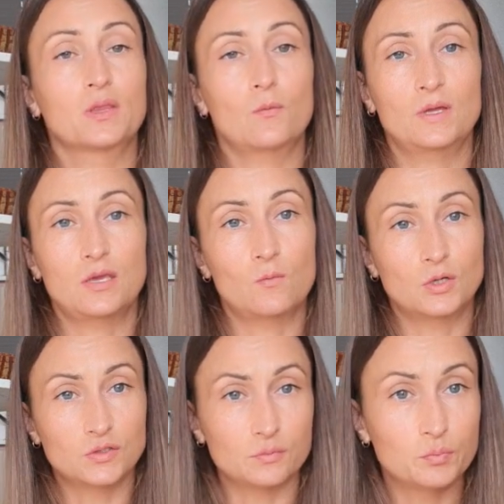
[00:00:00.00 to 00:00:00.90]
where they
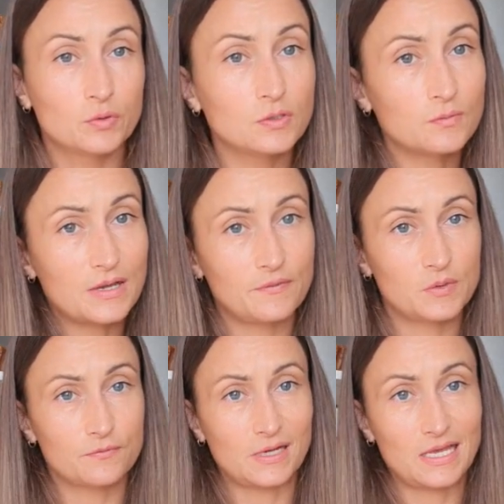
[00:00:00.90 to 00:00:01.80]
want to pull away from
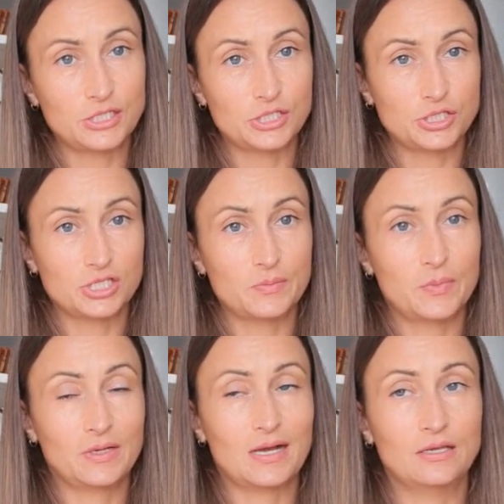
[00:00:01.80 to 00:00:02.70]
the relationship
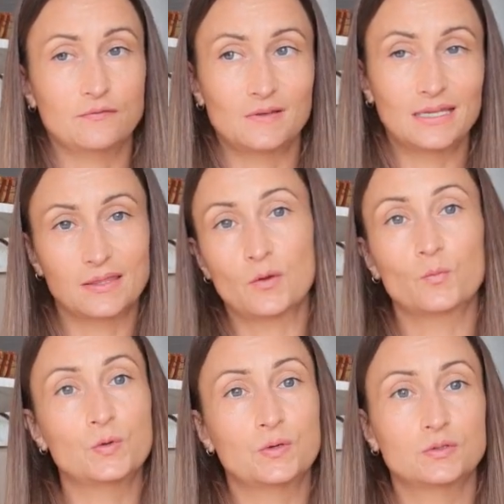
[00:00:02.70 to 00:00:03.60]
and kind of lick their
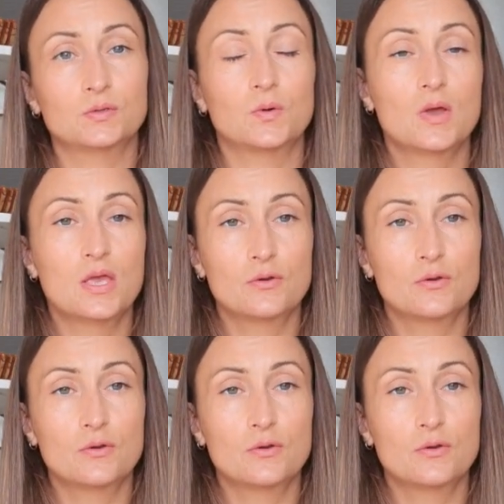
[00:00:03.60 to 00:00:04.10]
wounds or